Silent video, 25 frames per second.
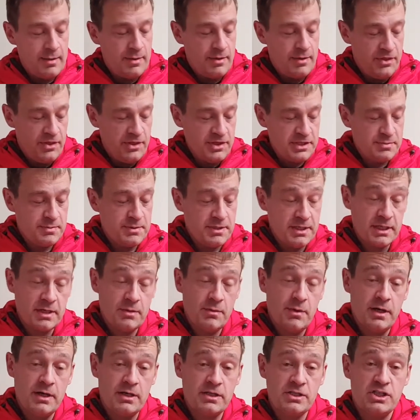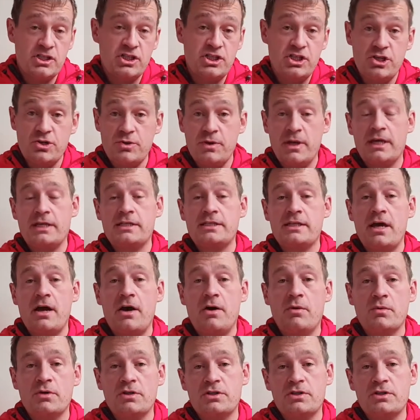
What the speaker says: This particular one is a 2XL,